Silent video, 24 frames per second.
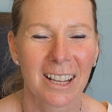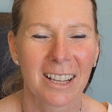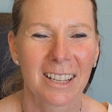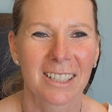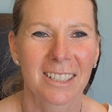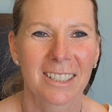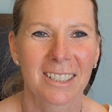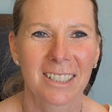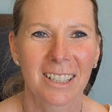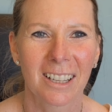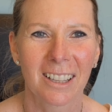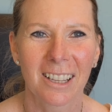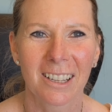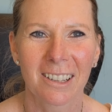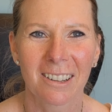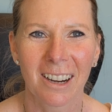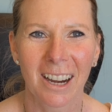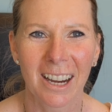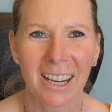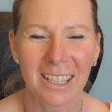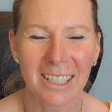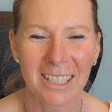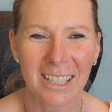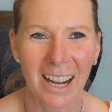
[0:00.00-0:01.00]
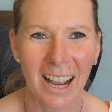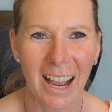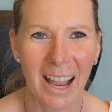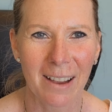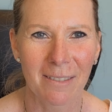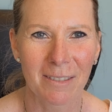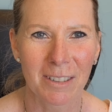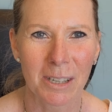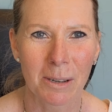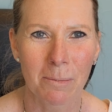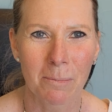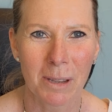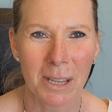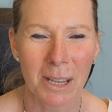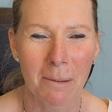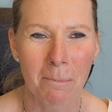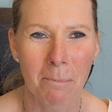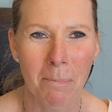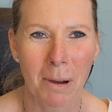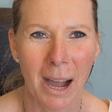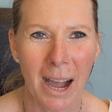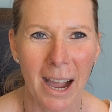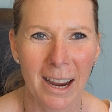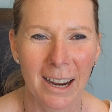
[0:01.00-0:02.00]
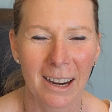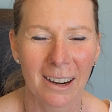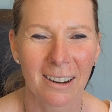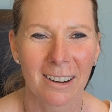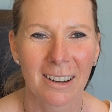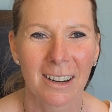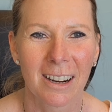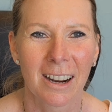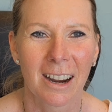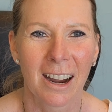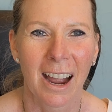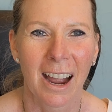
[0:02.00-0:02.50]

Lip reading: still a great time to be a buyer.